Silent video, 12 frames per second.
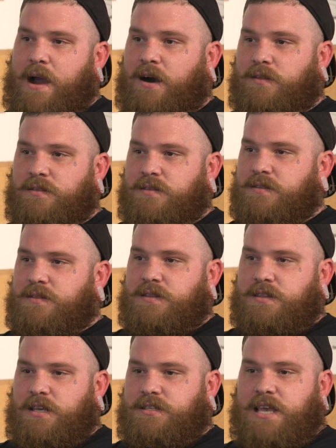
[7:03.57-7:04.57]
out
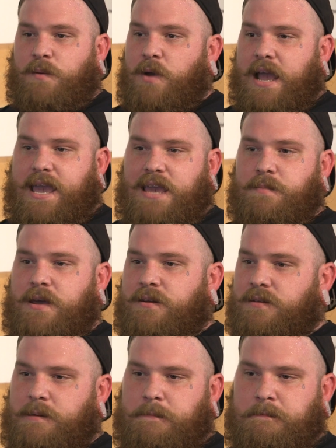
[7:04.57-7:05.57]
the same way I came in.